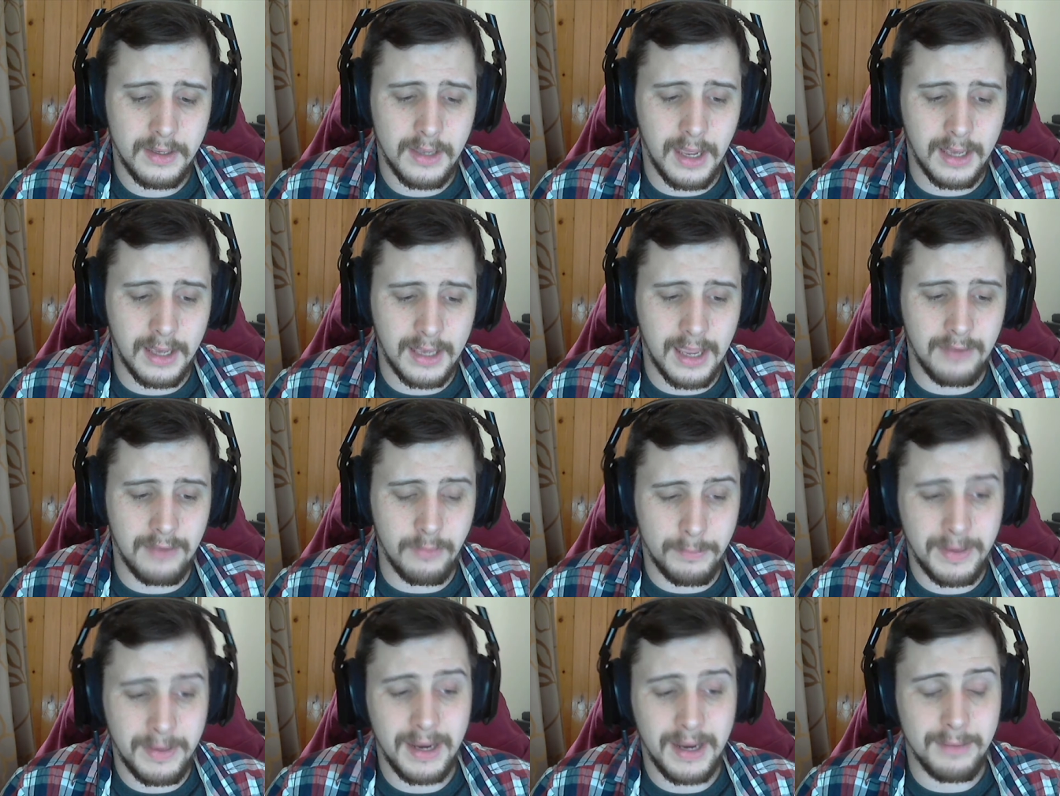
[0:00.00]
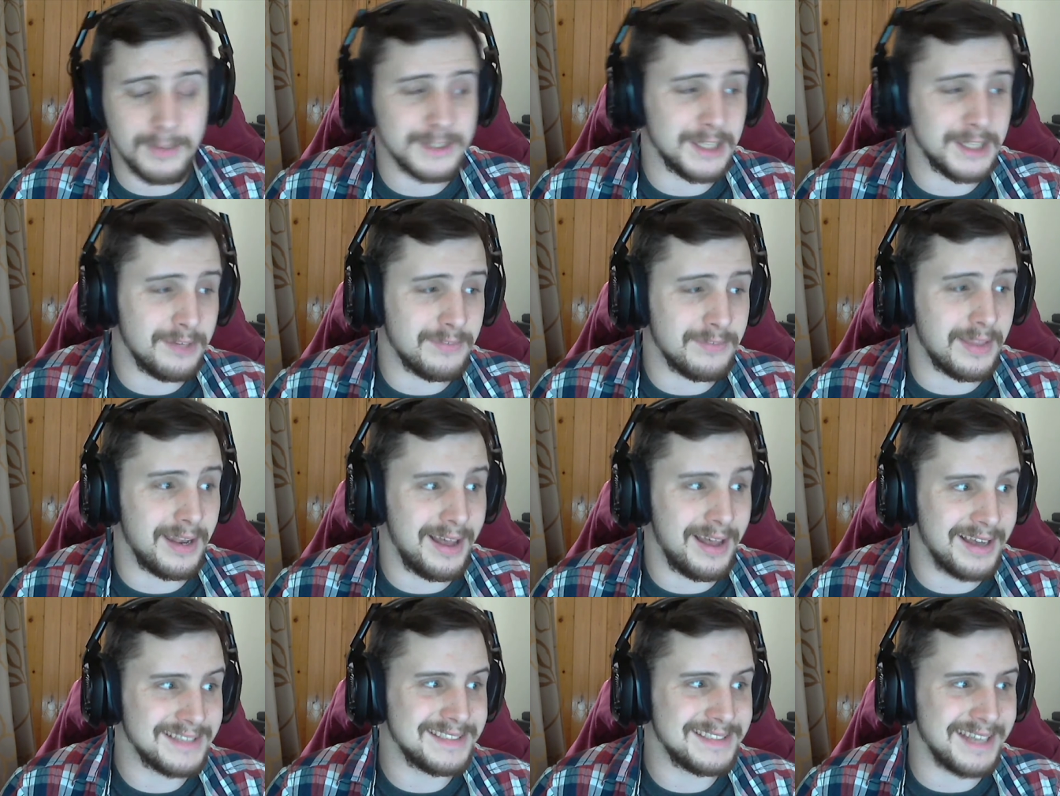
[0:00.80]
again, repeating myself for the
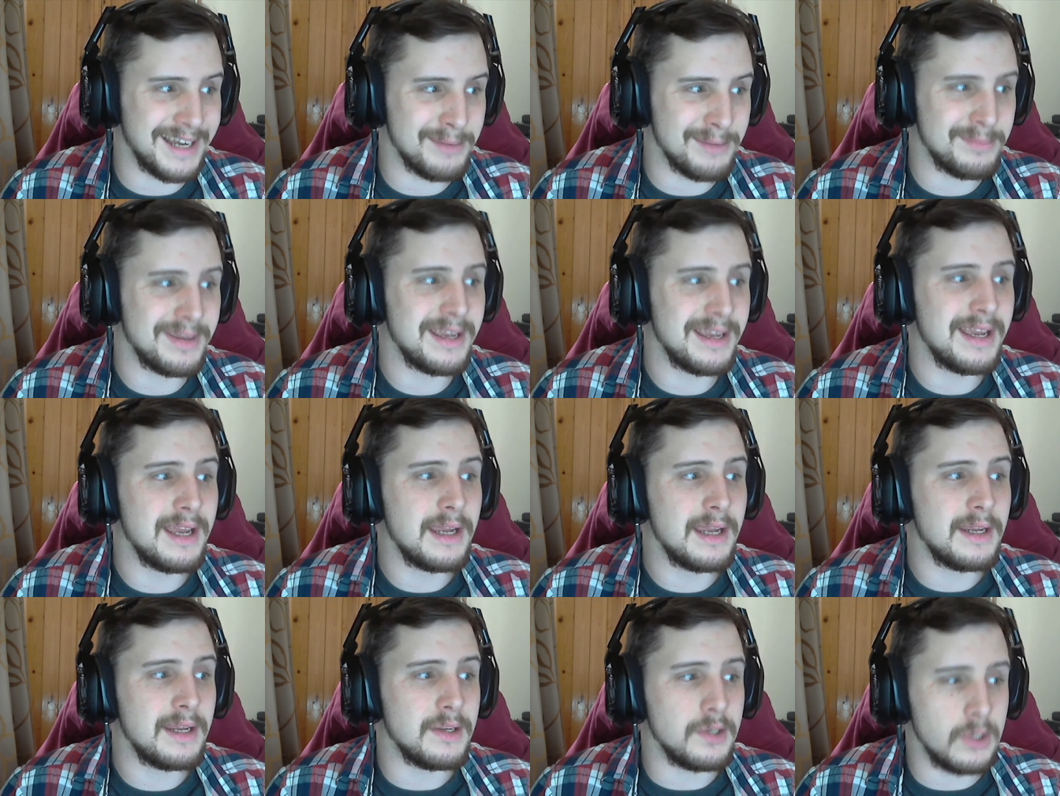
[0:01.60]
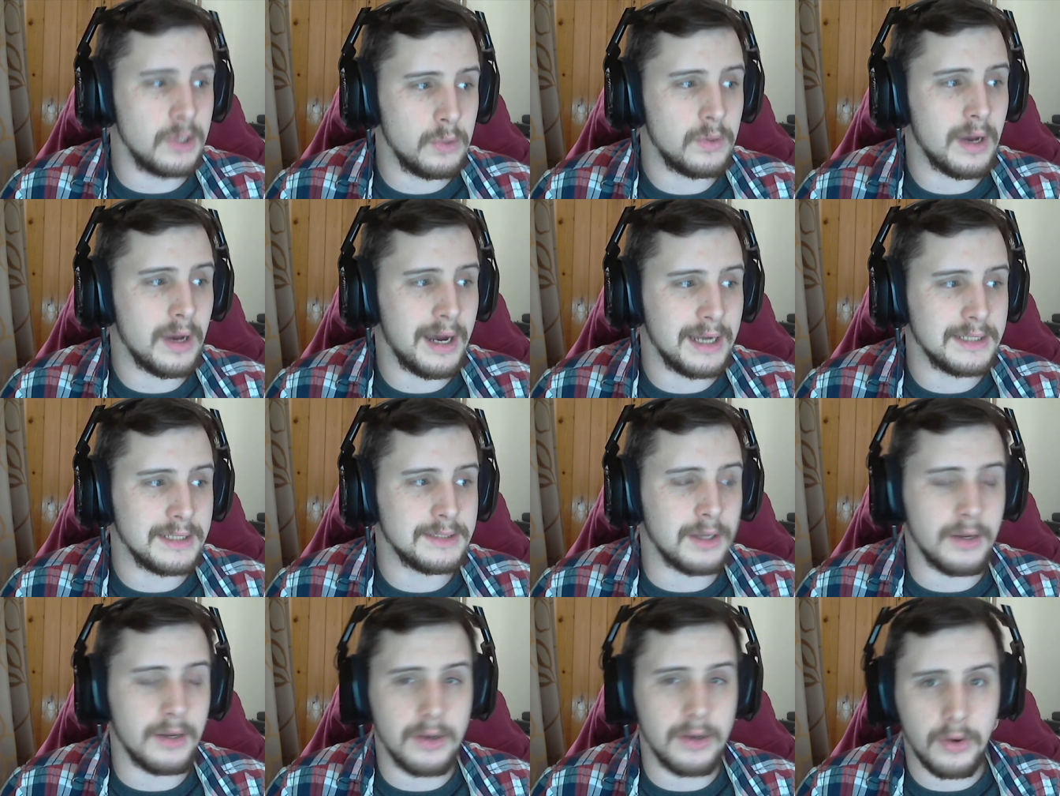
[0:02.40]
last time. You guys
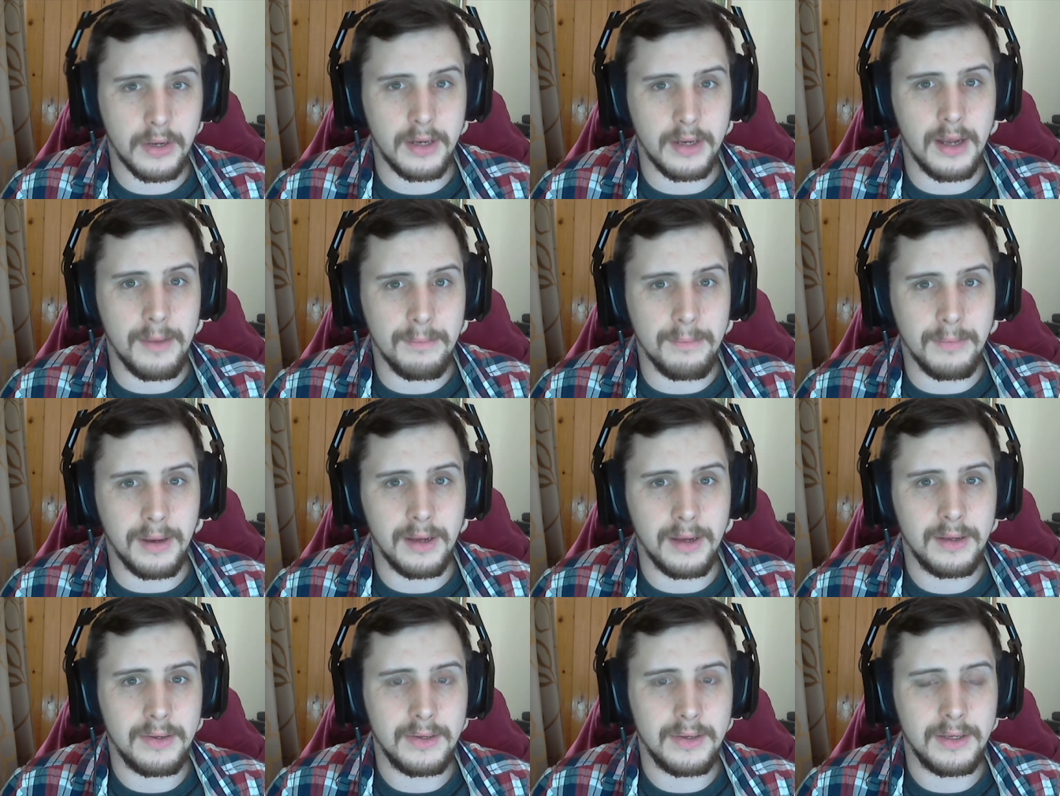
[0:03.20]
are not a number.